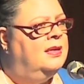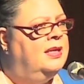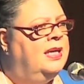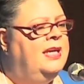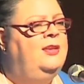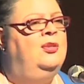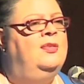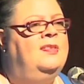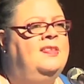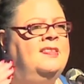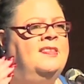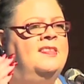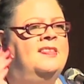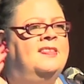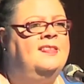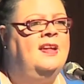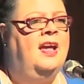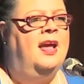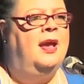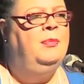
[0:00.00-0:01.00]
He uses the
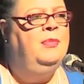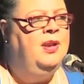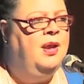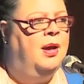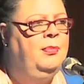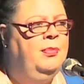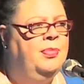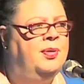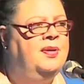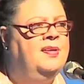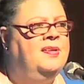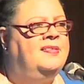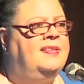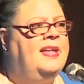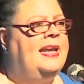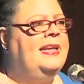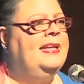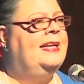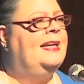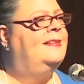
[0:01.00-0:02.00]
same numbers and